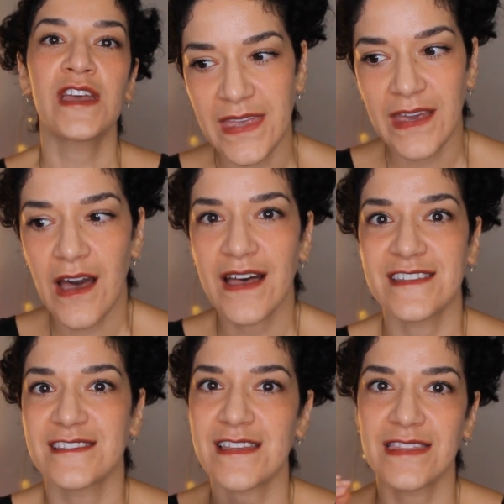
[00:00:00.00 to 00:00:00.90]

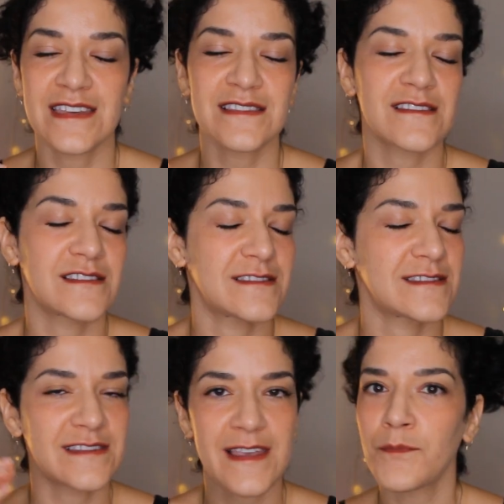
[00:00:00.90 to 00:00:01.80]
because this
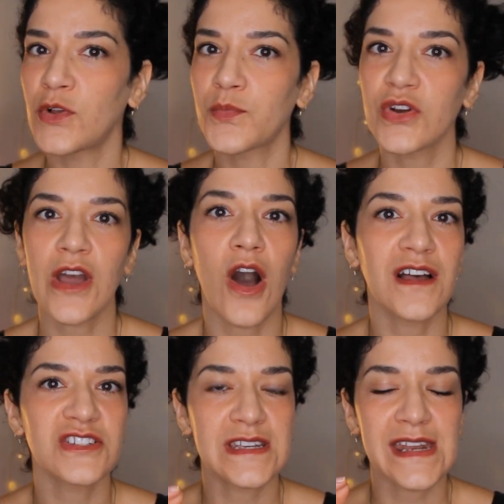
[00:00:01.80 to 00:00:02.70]
simple
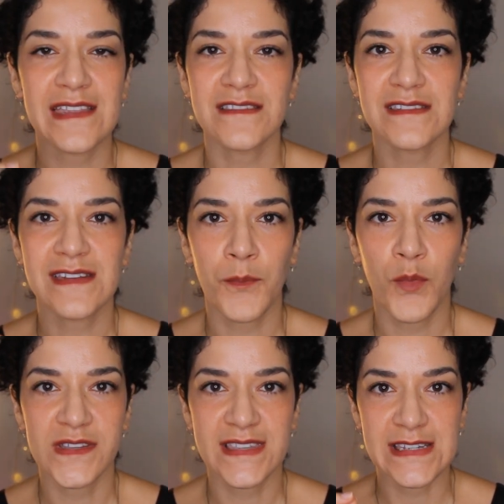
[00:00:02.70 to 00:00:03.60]
precaution and step
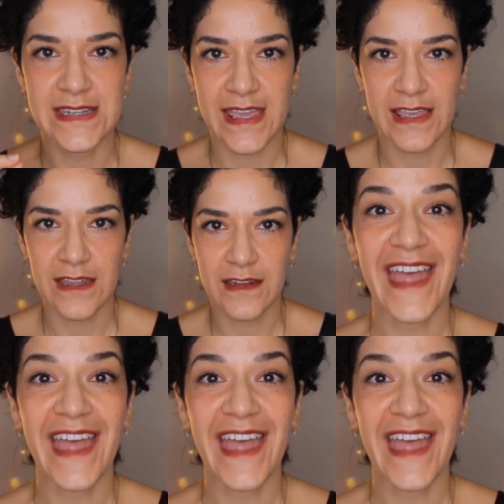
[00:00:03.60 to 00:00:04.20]
wasn't taken.